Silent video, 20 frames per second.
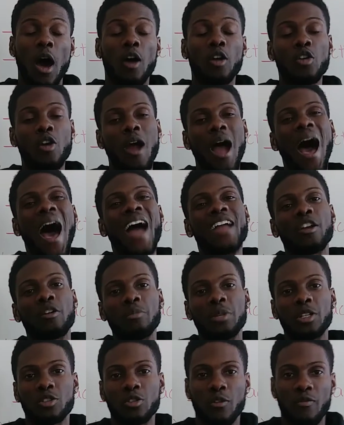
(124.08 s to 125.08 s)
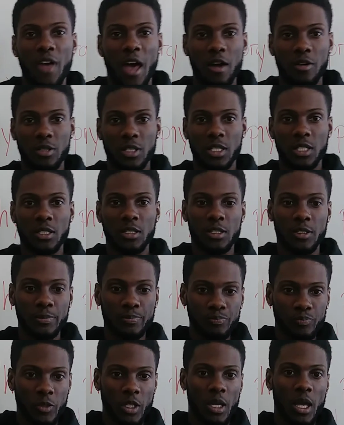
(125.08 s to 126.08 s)
your higher mental
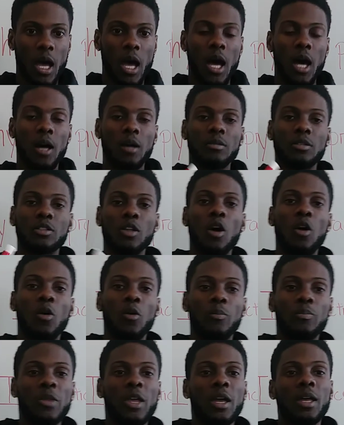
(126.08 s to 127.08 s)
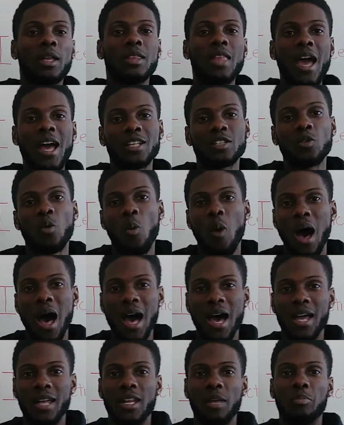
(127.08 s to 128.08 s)
faculties. So that's
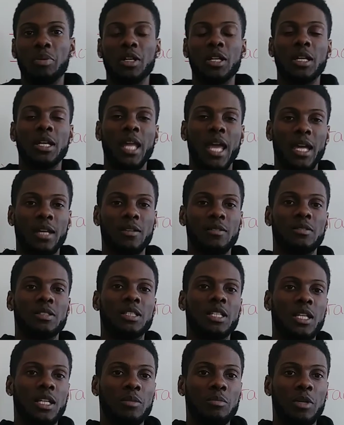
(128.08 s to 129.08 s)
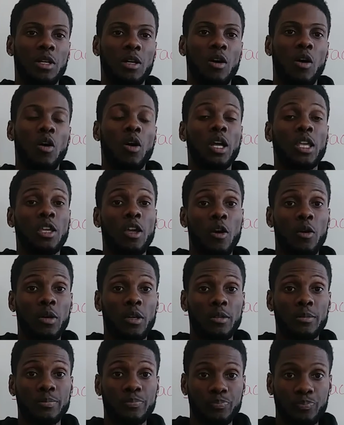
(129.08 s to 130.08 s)
why they put a negative stigma on
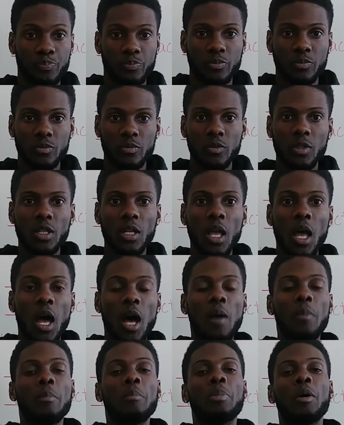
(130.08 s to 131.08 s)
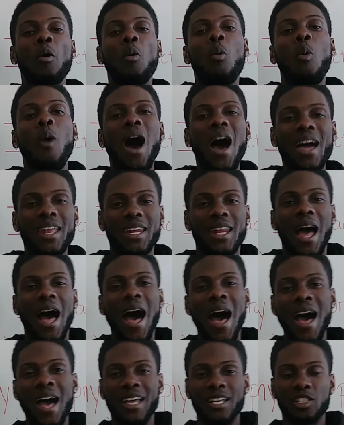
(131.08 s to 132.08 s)
yoga. But why did
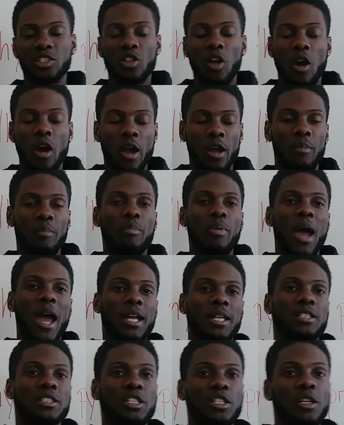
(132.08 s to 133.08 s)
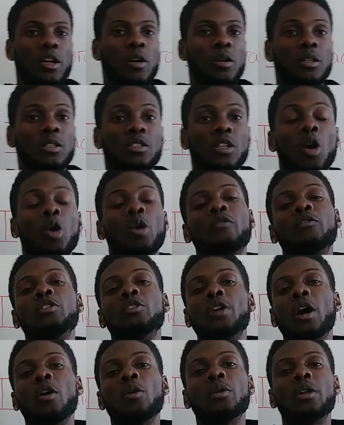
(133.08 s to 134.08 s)
I start practicing yoga? So if you
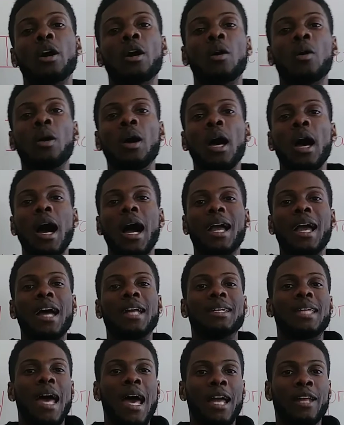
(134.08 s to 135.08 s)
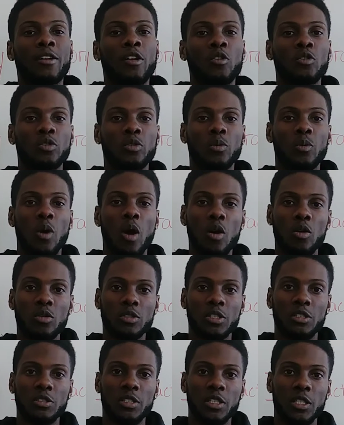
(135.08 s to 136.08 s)
don't know, I got diagnosed with
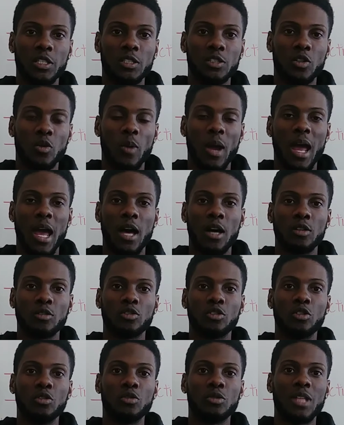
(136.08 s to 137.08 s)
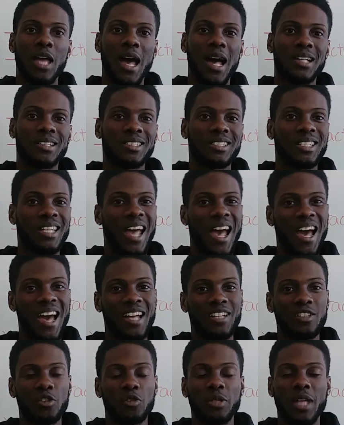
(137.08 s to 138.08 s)
Crohn's disease around
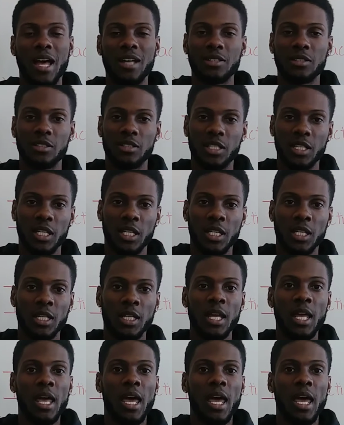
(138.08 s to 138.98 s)
2009, 2010.